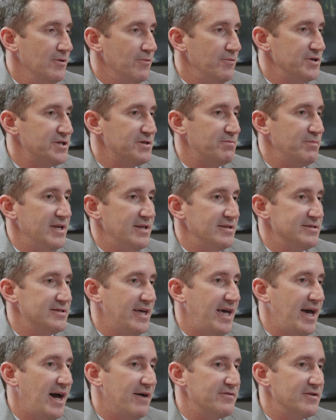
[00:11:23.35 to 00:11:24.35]
which means
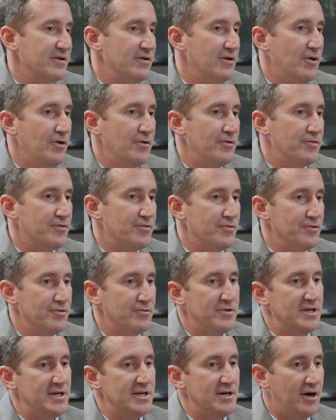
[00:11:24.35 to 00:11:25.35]
they have to go
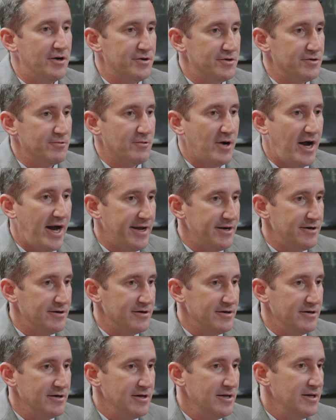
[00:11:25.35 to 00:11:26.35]
through the
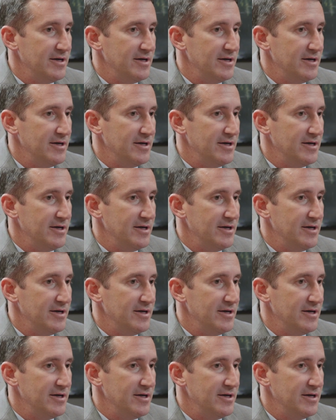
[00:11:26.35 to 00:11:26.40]
underwriter.